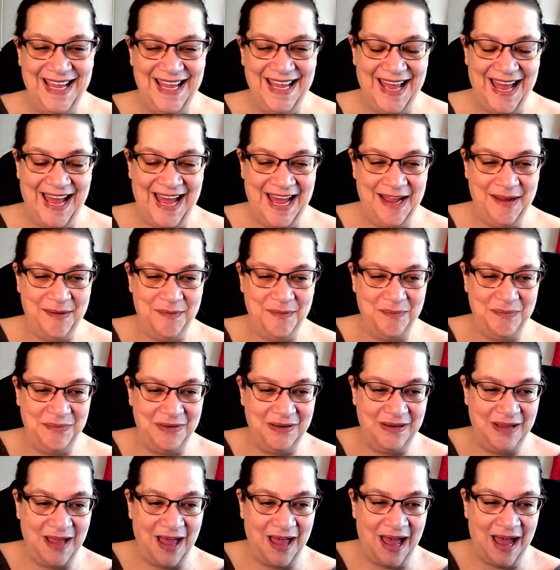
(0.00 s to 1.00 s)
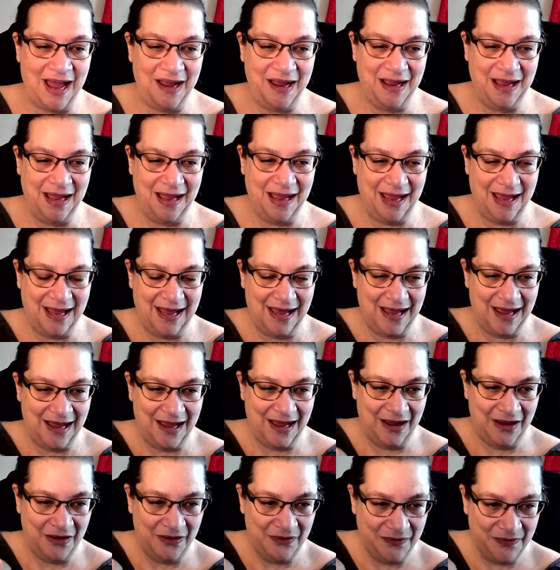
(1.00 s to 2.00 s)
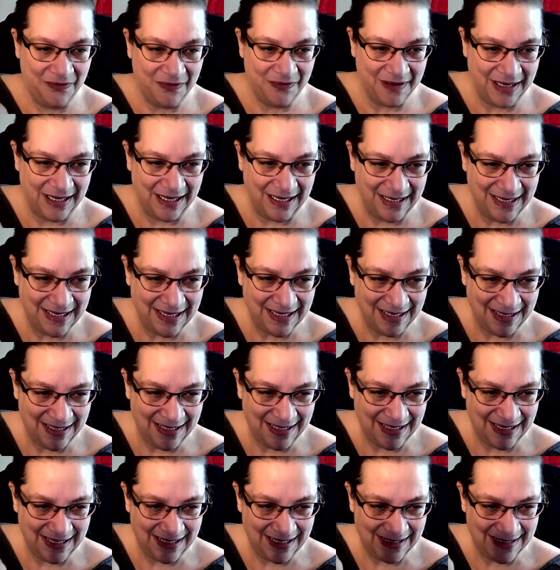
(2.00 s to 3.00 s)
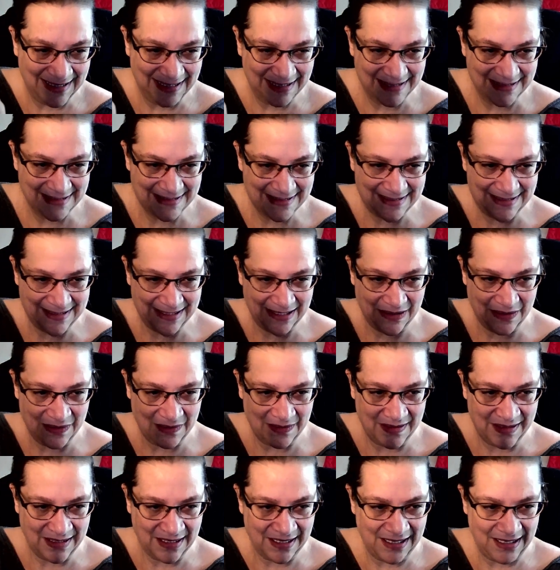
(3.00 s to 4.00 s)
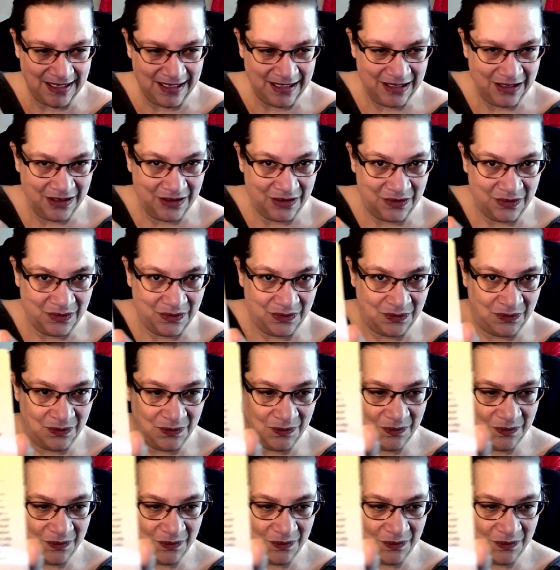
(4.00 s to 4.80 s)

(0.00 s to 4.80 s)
I hopefully can get this so that you